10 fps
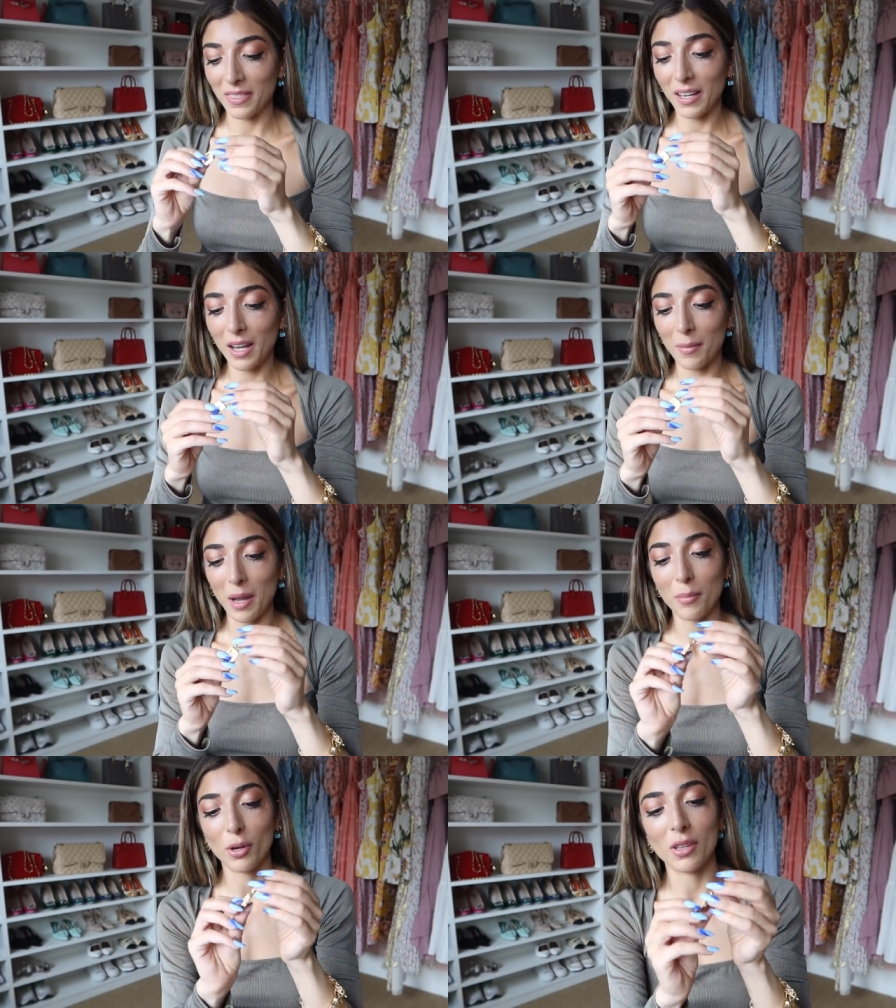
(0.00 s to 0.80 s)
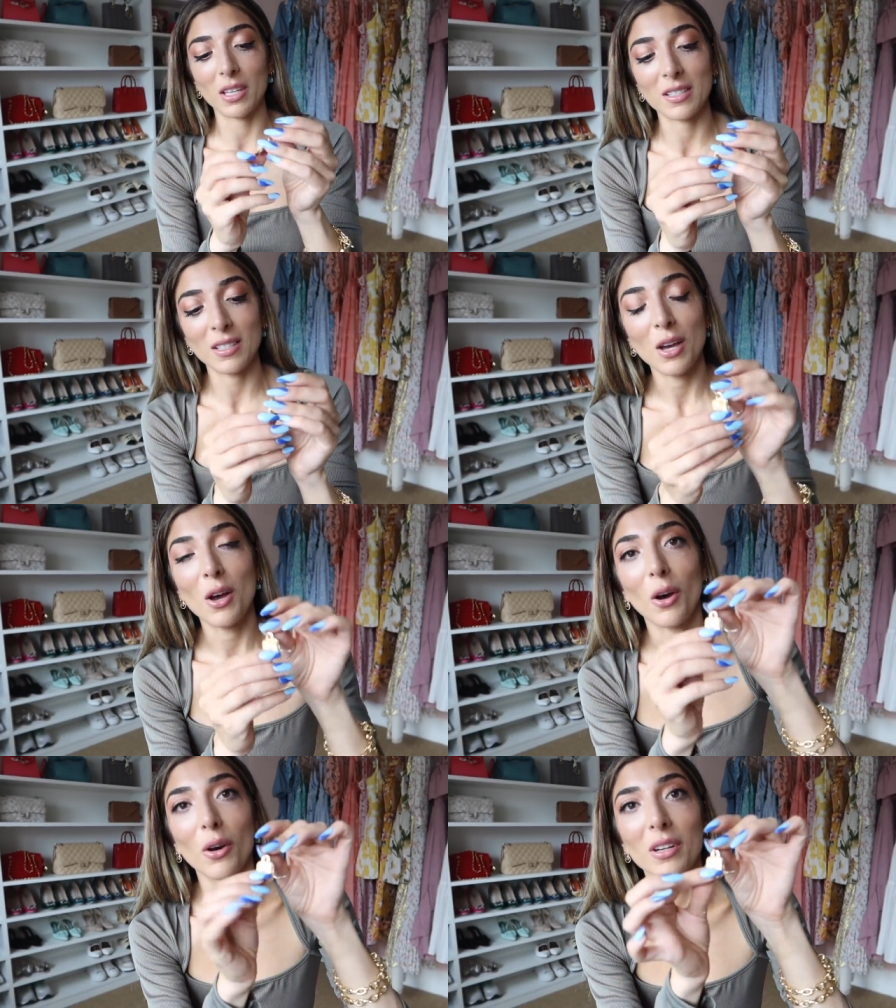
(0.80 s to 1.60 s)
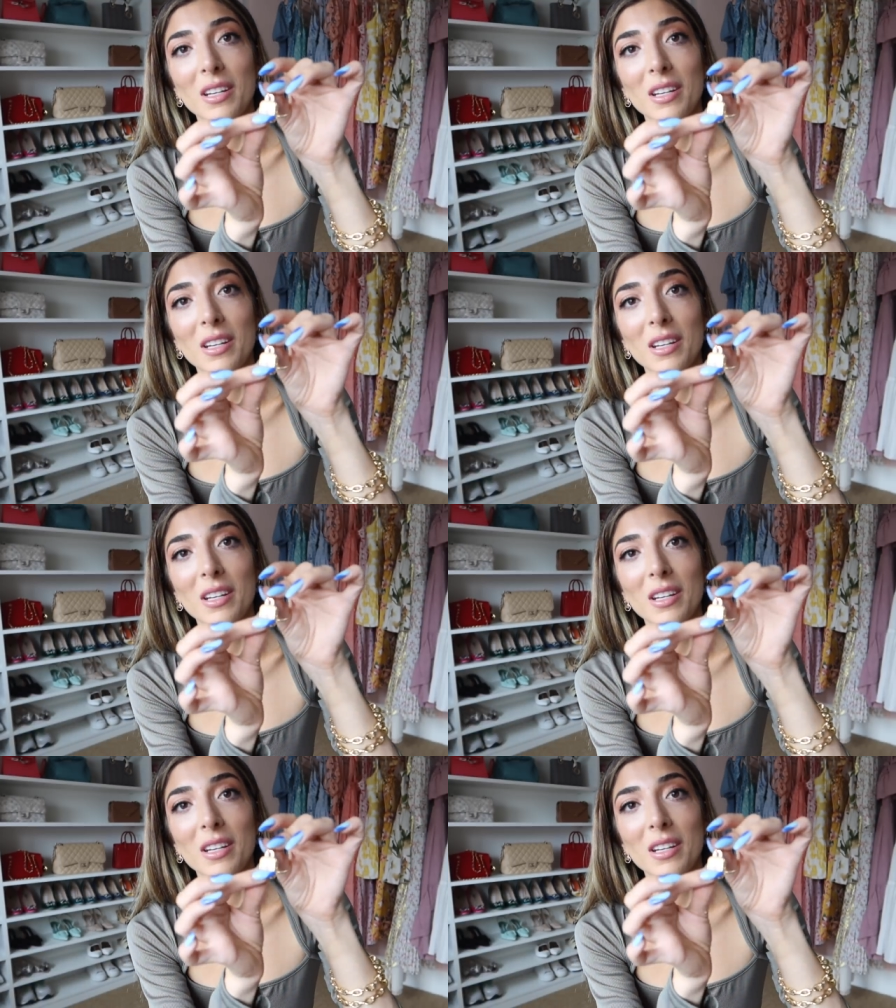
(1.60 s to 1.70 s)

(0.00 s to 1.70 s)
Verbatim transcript: I think I might put this on a